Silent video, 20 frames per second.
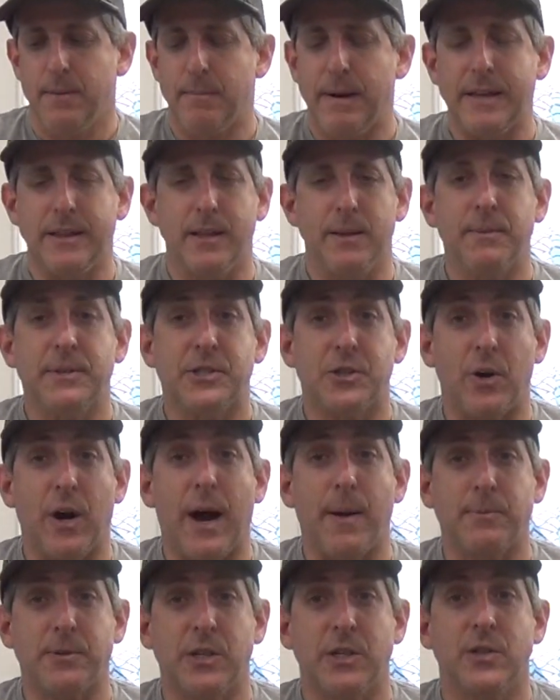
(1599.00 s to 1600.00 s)
might limit
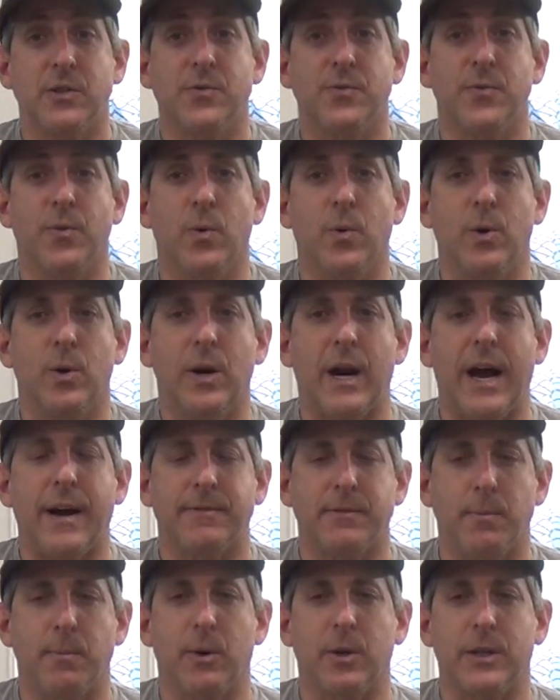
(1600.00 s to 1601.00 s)
your options for
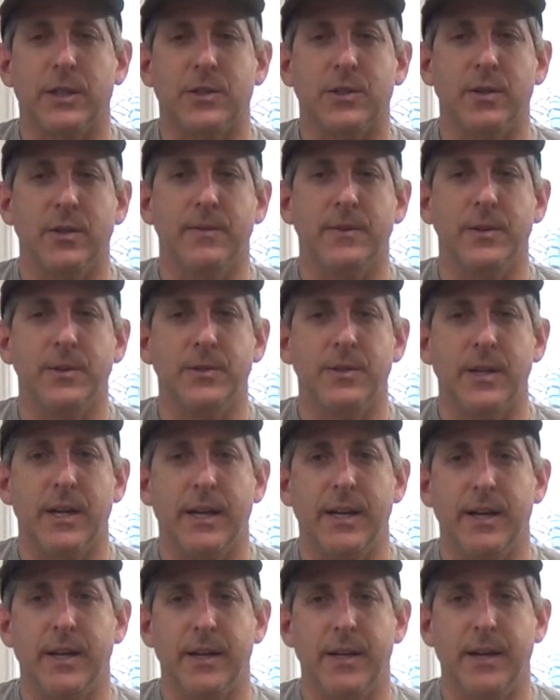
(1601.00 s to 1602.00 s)
aftermarket servos
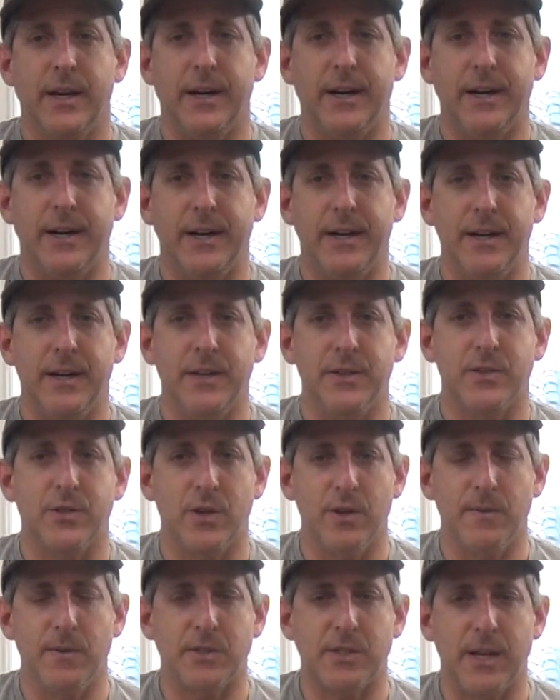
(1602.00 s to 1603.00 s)
and
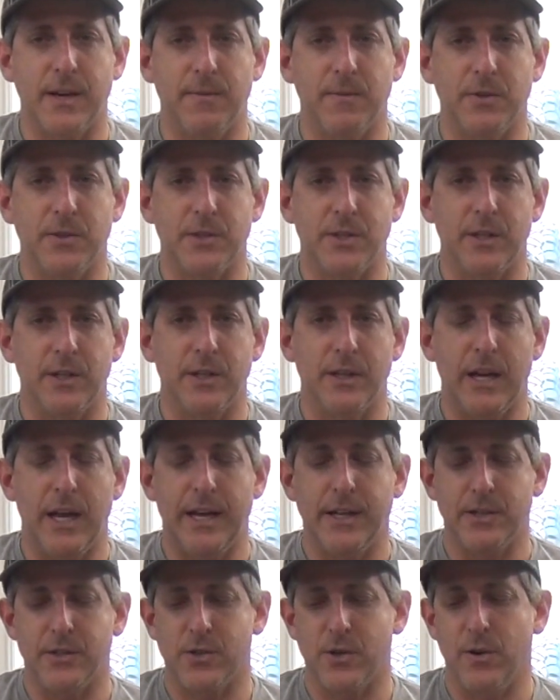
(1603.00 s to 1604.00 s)
servo savers
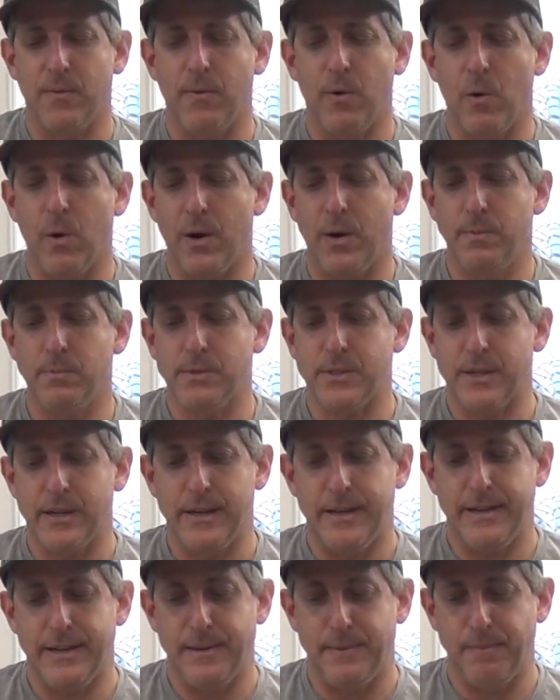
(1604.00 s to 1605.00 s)
and servo
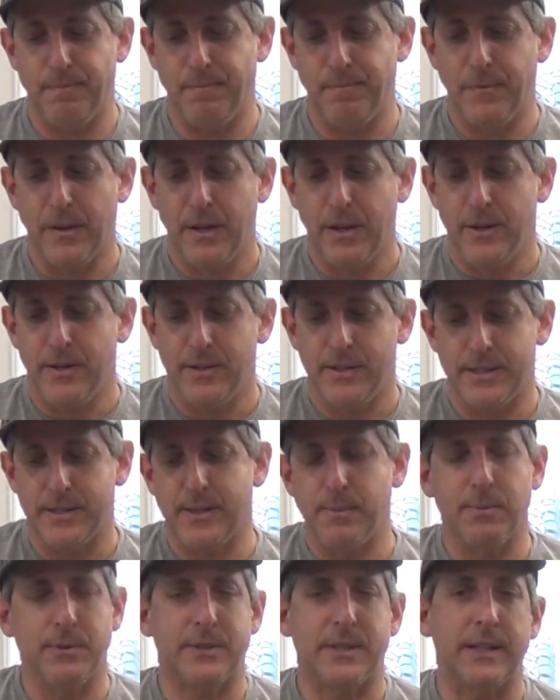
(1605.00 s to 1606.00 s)
arms. The
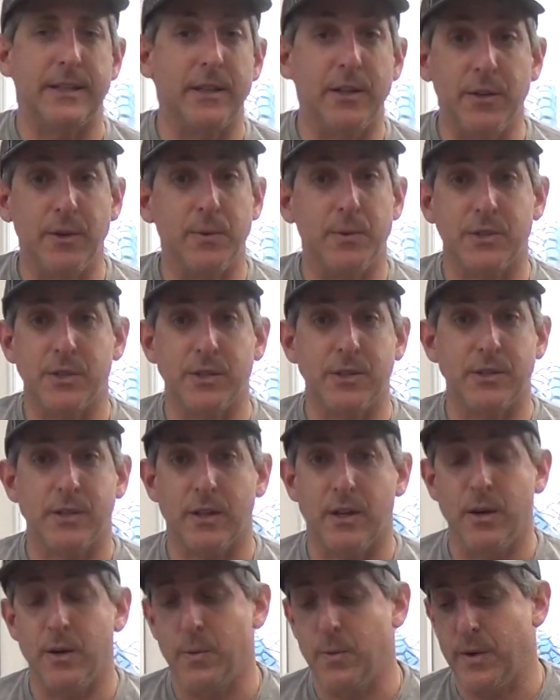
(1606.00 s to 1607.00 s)
simplest thing to do is
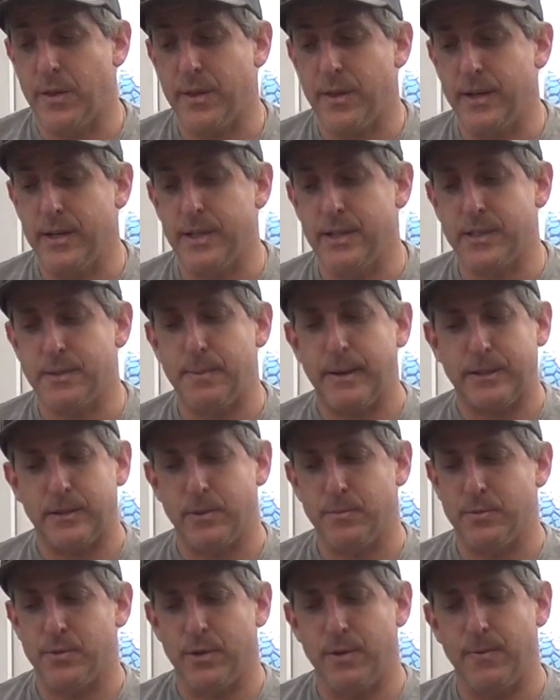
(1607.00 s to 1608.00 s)
just to go with the
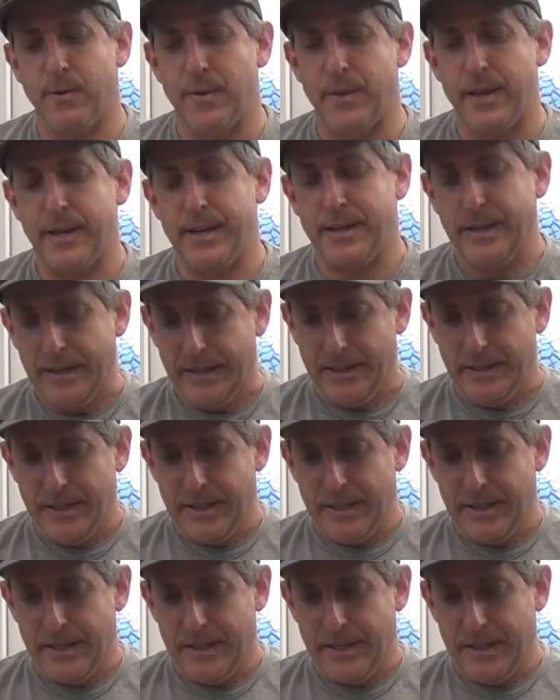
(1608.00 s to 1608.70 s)
Spectrum servo that